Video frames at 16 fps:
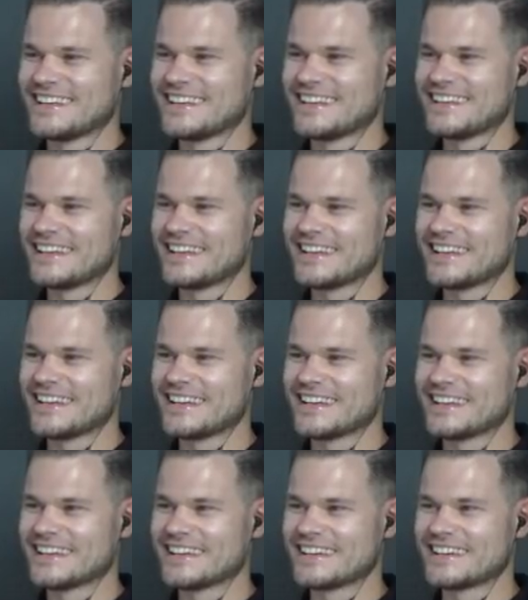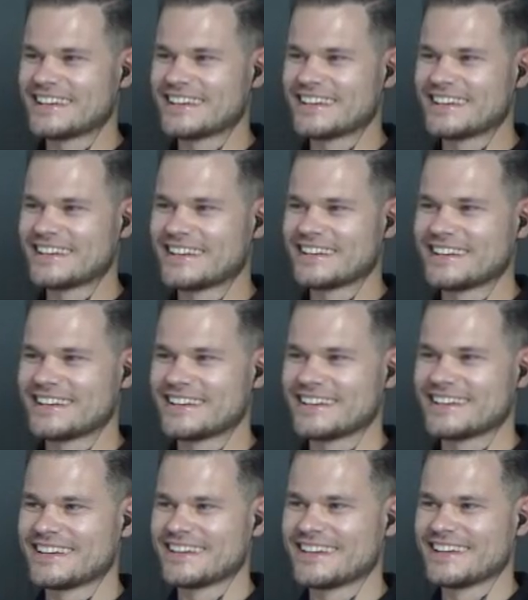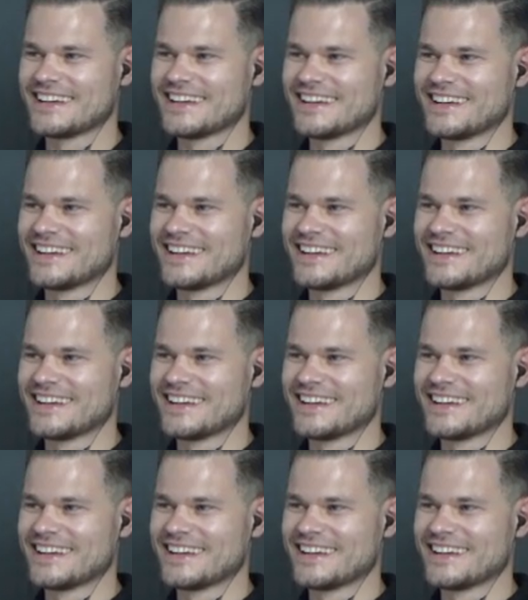No words are spoken by the person on screen.